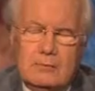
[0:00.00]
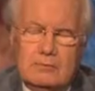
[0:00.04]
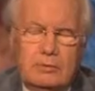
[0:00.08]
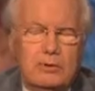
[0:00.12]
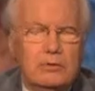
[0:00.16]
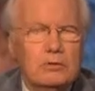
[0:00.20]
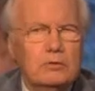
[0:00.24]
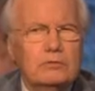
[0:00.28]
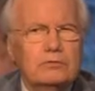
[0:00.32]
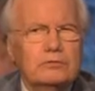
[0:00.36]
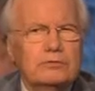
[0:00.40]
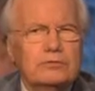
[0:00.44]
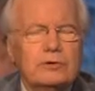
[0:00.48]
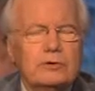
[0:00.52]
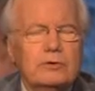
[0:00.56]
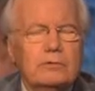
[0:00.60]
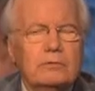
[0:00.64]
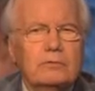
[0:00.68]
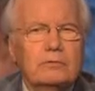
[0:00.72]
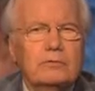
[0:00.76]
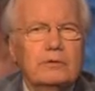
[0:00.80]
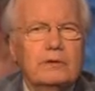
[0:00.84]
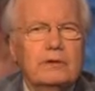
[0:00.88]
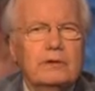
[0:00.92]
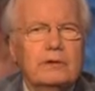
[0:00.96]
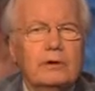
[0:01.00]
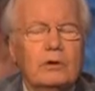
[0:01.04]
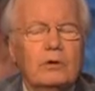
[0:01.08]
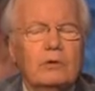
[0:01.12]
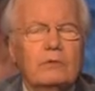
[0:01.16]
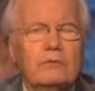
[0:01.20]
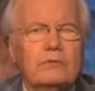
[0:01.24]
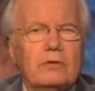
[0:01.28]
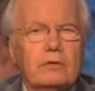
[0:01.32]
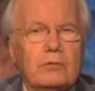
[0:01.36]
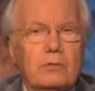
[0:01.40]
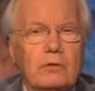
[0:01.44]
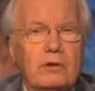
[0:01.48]
Polls show the
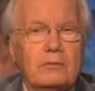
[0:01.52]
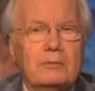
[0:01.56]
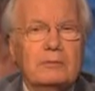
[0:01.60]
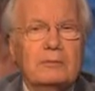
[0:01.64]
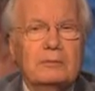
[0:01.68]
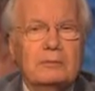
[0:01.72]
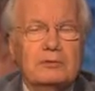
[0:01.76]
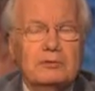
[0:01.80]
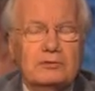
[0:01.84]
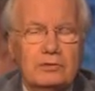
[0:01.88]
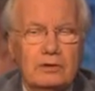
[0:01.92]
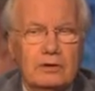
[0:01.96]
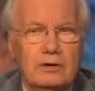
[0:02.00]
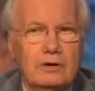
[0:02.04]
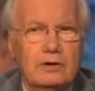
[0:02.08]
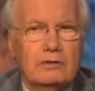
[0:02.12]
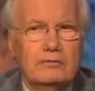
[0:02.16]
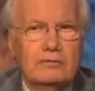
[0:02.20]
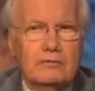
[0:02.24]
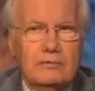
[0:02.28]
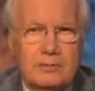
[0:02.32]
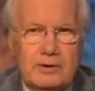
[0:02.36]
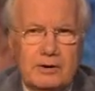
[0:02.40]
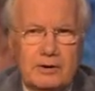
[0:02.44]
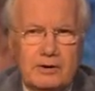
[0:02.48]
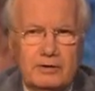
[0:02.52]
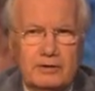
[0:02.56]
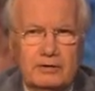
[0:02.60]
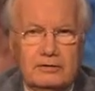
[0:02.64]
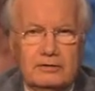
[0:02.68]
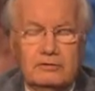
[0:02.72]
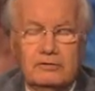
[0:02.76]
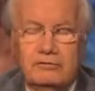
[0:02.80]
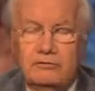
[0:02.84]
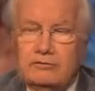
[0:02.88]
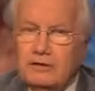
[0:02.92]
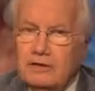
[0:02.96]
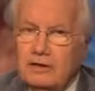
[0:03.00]
overwhelming majority of
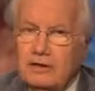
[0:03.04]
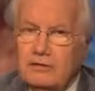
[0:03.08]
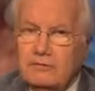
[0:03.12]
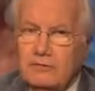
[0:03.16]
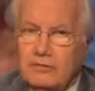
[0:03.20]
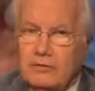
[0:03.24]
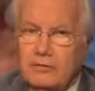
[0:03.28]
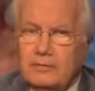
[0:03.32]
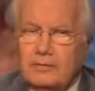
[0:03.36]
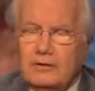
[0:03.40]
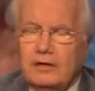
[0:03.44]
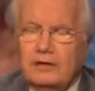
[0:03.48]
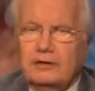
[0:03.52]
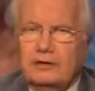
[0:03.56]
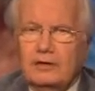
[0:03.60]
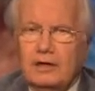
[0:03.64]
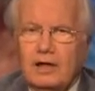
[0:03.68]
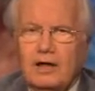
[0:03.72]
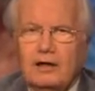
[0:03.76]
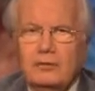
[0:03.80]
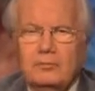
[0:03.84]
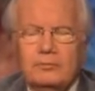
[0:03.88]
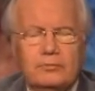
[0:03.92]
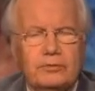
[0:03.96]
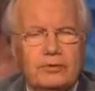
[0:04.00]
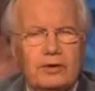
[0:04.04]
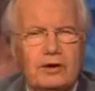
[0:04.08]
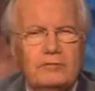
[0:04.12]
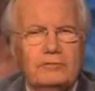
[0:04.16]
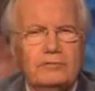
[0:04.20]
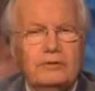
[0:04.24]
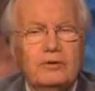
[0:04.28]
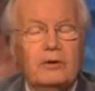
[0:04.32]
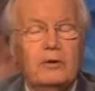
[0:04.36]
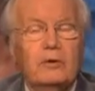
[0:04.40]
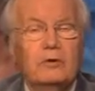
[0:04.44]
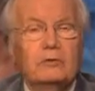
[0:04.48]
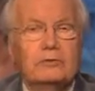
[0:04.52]
Americans favor a
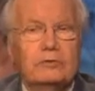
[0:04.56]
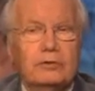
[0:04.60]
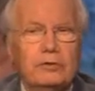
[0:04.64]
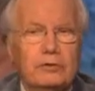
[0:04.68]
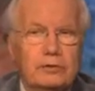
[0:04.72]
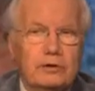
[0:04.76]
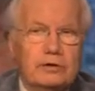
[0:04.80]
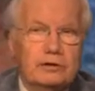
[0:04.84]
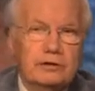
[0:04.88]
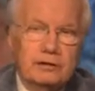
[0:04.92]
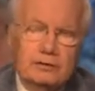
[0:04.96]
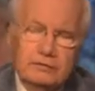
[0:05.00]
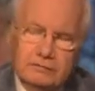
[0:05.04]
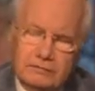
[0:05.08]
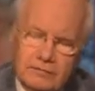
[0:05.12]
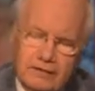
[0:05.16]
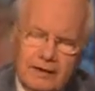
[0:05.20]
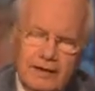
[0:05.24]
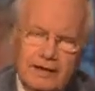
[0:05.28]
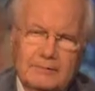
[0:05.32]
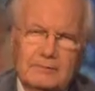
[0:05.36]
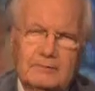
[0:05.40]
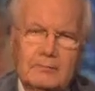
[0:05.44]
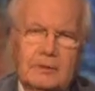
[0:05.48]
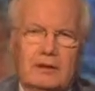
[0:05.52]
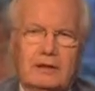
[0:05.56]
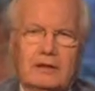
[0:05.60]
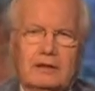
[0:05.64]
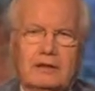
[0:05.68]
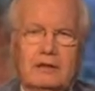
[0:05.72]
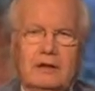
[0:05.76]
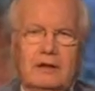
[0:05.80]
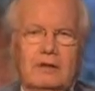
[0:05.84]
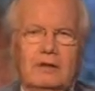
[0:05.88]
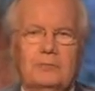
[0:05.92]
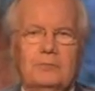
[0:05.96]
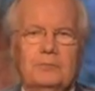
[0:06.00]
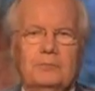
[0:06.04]
nonprofit alternative, like
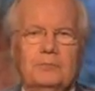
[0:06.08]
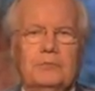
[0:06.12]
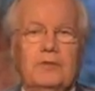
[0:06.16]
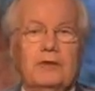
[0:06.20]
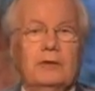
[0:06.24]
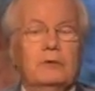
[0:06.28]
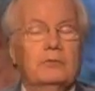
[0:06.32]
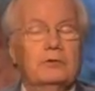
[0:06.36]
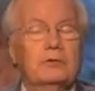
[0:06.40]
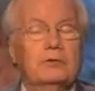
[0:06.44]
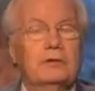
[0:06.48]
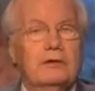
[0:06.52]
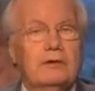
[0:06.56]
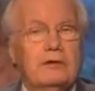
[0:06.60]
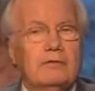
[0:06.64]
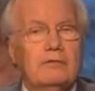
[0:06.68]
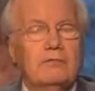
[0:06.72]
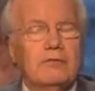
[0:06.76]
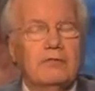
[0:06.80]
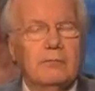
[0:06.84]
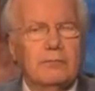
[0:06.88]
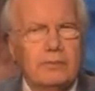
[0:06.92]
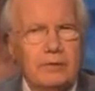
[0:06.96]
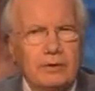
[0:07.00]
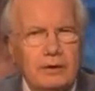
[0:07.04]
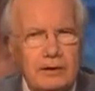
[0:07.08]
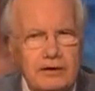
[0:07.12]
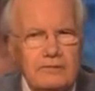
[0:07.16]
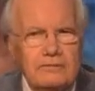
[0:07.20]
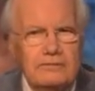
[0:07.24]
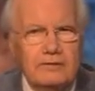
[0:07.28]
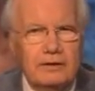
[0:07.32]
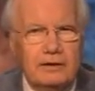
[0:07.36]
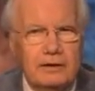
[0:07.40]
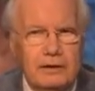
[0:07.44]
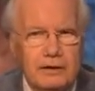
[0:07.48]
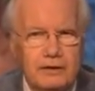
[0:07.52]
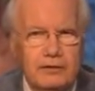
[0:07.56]
Medicare, that would give the
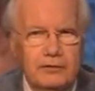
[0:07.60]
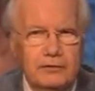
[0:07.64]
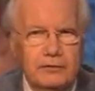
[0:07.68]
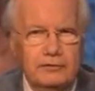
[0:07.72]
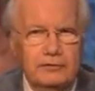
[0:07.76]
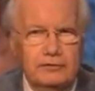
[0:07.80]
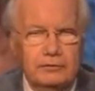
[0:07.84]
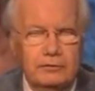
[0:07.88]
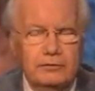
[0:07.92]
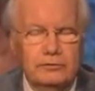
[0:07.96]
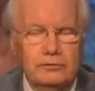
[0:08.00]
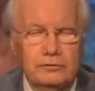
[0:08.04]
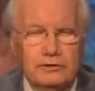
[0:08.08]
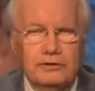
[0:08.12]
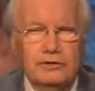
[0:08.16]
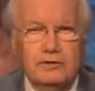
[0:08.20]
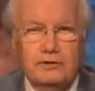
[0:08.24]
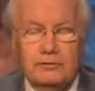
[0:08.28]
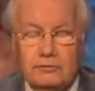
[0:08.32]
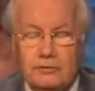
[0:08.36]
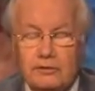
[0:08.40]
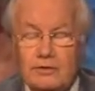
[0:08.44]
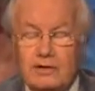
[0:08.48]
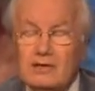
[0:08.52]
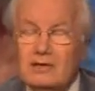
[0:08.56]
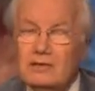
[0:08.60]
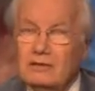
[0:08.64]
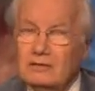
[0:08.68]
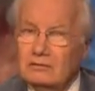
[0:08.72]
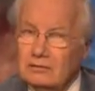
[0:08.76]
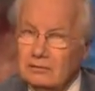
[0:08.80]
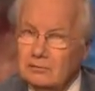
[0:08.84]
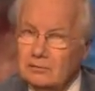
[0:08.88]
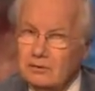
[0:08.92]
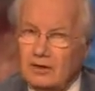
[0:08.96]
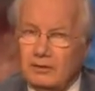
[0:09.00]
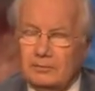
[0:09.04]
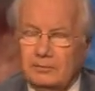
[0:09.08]
private health insurance industry
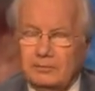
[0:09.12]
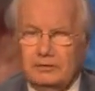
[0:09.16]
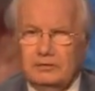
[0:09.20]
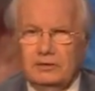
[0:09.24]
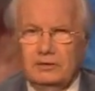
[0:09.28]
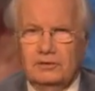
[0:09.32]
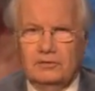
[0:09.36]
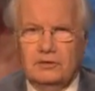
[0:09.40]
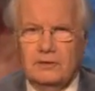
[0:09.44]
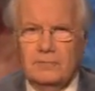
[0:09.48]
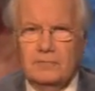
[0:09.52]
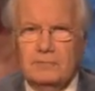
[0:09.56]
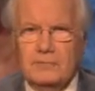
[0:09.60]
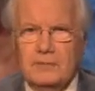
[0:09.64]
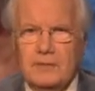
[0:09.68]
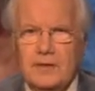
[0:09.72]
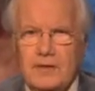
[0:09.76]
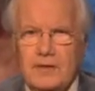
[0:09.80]
some competition.